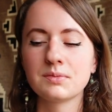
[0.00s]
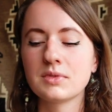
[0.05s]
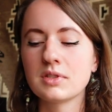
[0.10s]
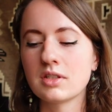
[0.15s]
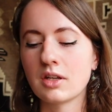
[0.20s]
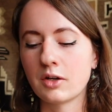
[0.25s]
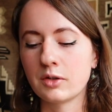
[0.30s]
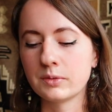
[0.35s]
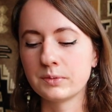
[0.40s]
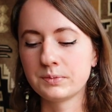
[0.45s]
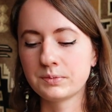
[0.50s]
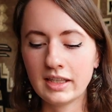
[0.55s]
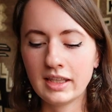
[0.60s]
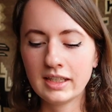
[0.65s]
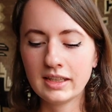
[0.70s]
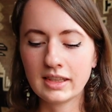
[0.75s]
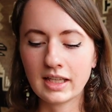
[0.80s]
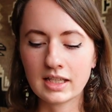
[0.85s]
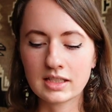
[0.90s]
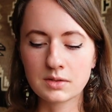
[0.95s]
So I
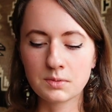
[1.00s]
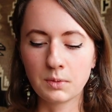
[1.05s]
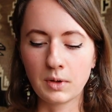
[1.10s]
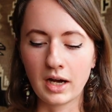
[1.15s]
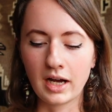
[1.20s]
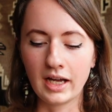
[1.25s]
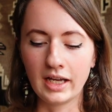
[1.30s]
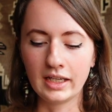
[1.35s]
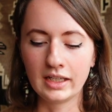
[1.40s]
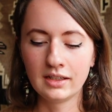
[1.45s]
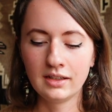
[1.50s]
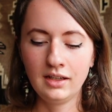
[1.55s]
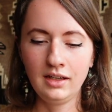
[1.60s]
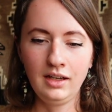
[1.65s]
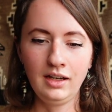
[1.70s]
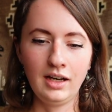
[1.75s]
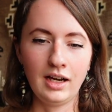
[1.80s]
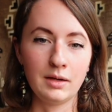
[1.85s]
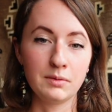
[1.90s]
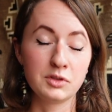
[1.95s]
think that's why
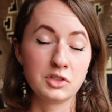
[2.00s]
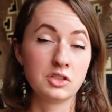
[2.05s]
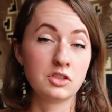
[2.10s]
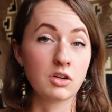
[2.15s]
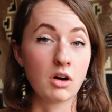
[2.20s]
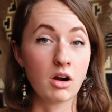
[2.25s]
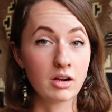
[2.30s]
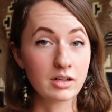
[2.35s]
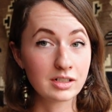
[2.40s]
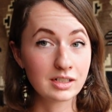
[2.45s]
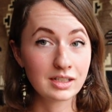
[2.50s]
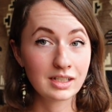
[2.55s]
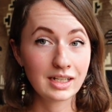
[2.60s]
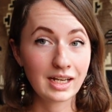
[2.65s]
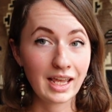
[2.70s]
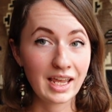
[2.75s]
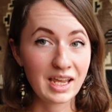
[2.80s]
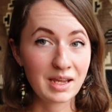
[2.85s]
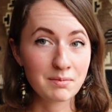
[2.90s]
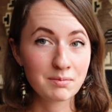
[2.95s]
I was drawn to the
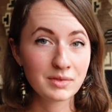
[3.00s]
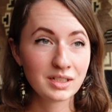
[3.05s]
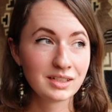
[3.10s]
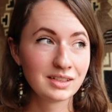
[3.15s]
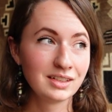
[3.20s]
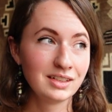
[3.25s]
name.